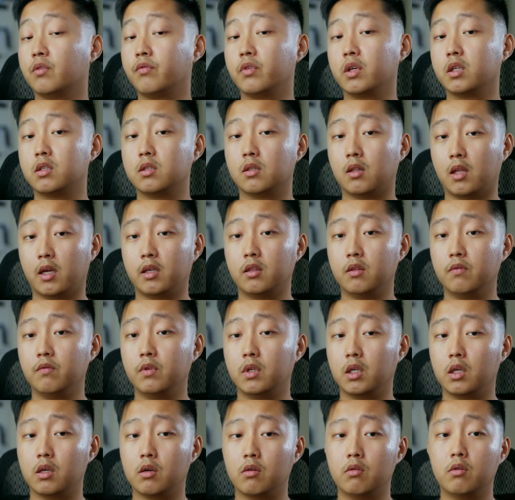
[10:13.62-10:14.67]
forget to like the
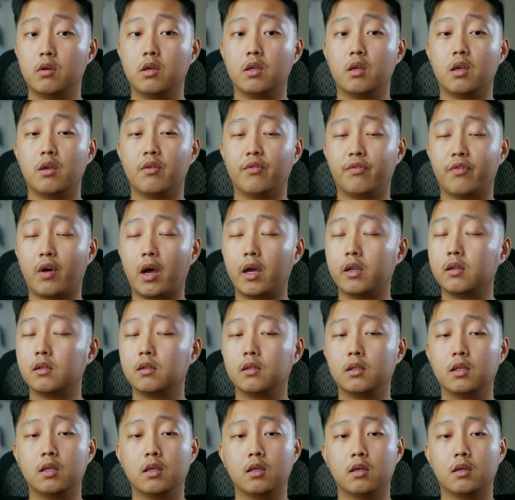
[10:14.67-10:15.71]
video. And
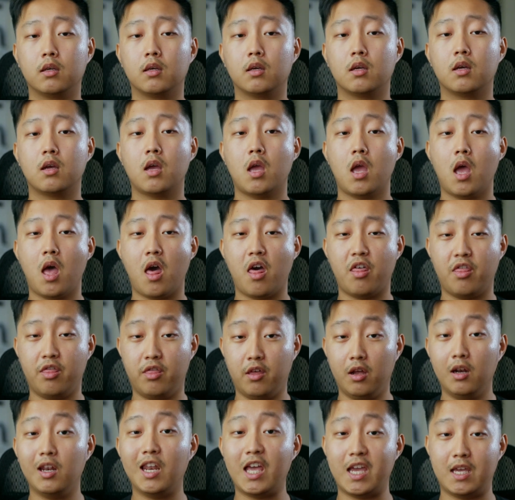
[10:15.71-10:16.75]
finally,
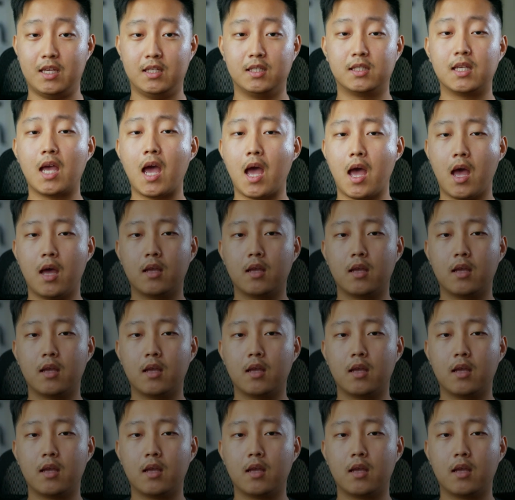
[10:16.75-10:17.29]
the laser.